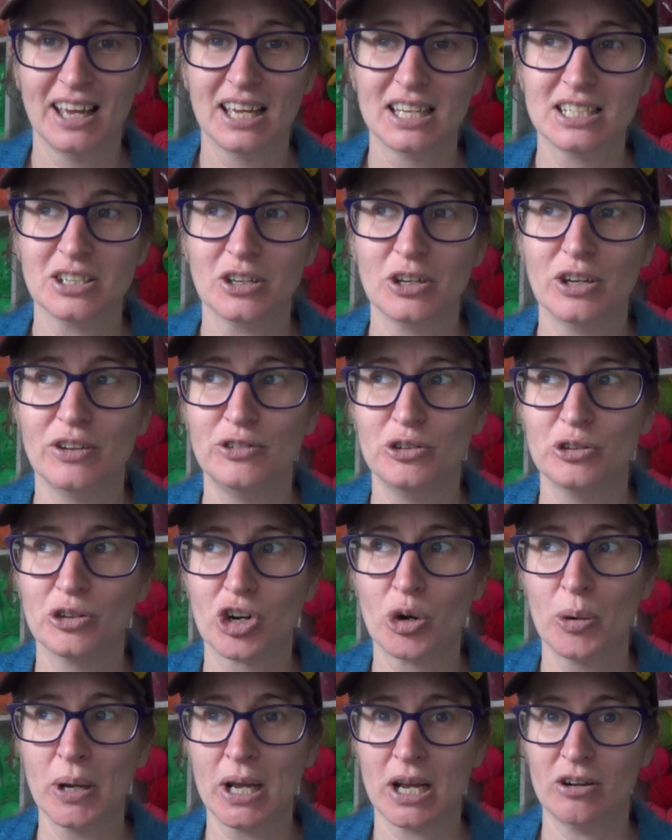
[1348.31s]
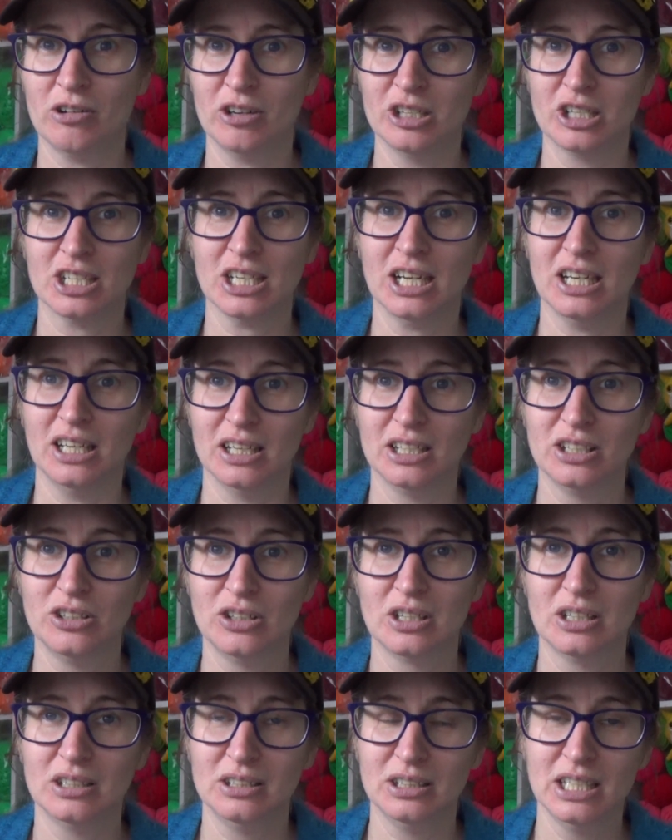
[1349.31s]
So if you're a quick crocheter,
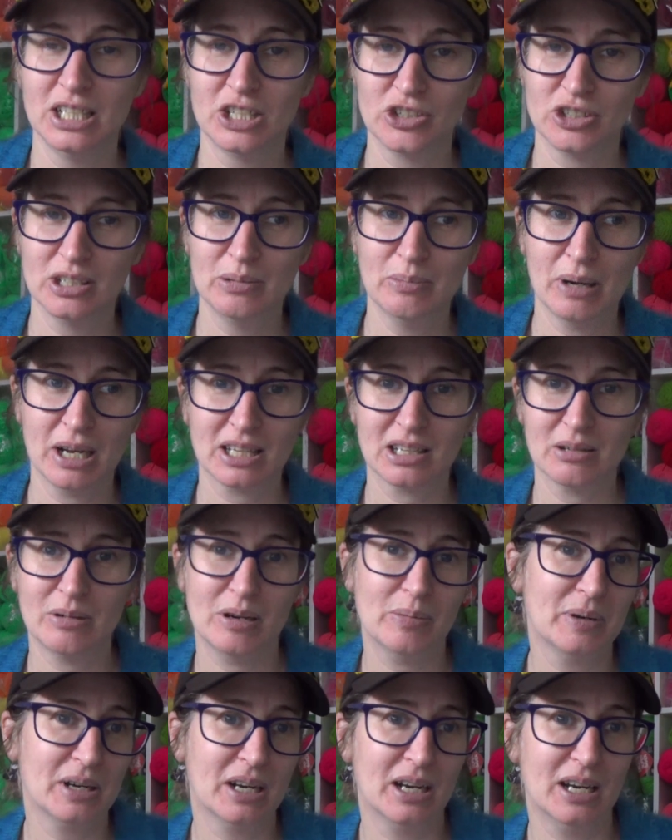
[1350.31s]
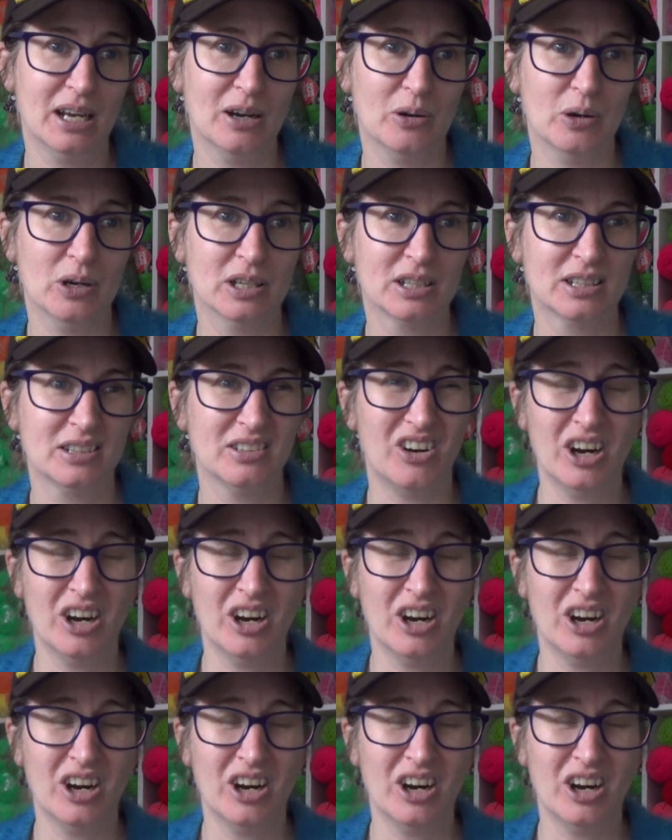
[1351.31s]
you can literally make them up in an hour.